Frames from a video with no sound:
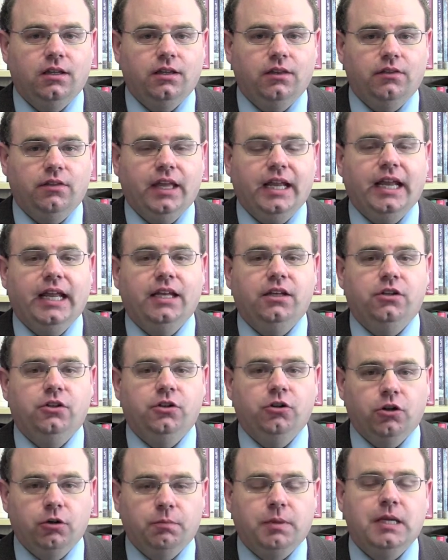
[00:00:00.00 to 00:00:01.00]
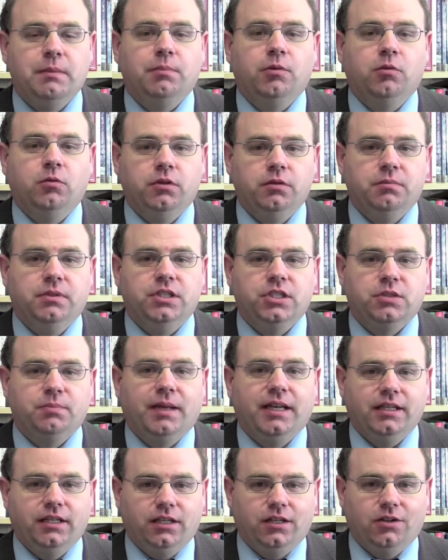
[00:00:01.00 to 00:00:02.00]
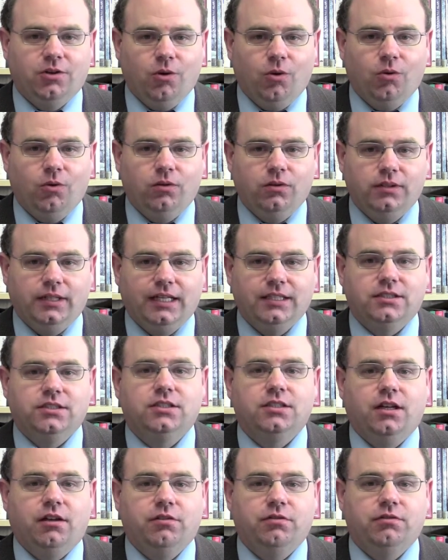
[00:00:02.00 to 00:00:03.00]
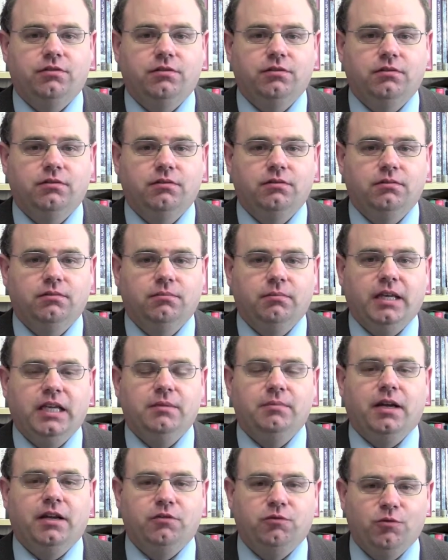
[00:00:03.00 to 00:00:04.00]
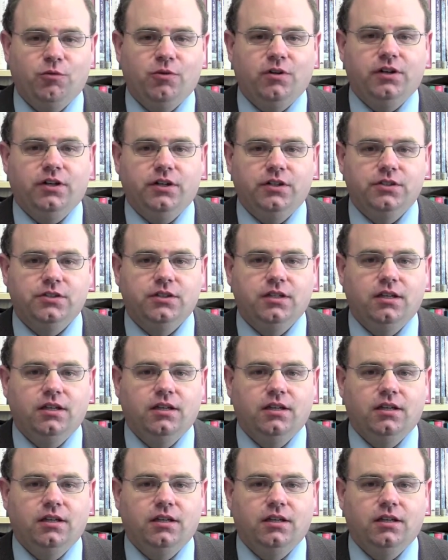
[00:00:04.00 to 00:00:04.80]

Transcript: than your people would be spending gold on stuff made by foreigners.